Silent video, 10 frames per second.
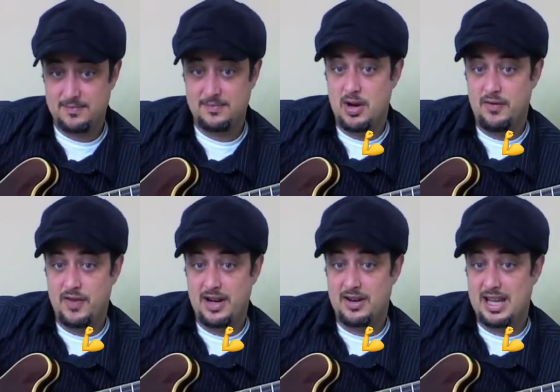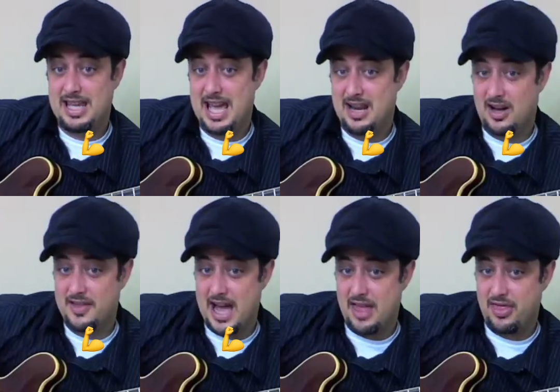middle finger again
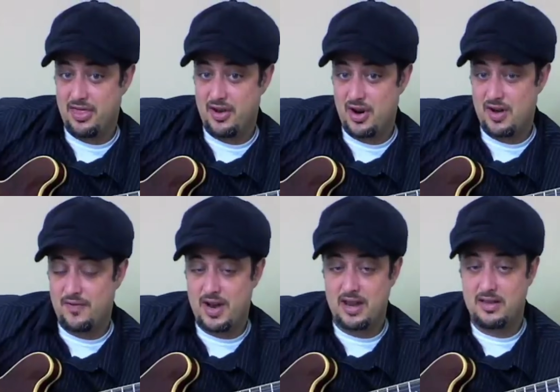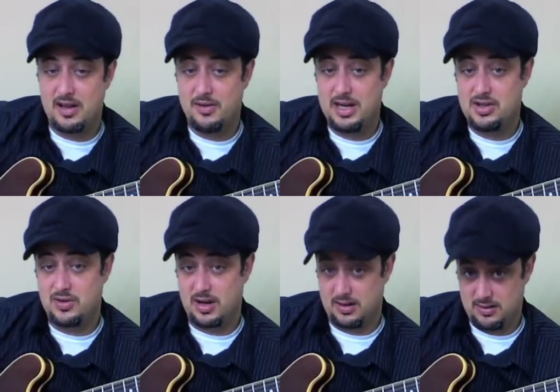on that 3rd fret of the low E
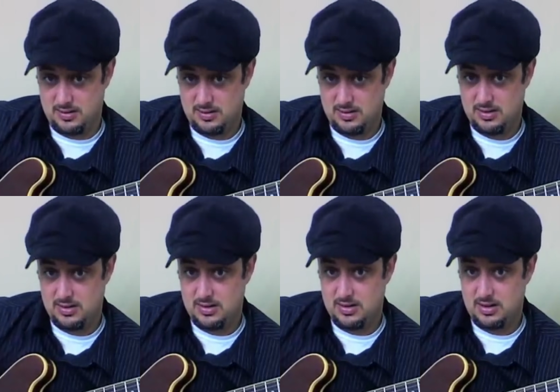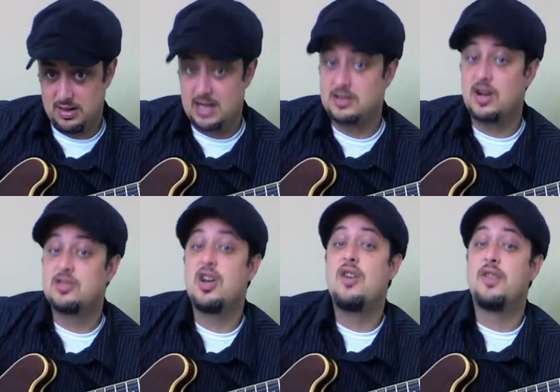string. Then it
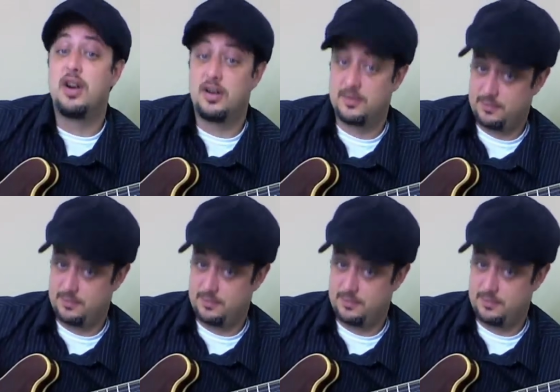starts over.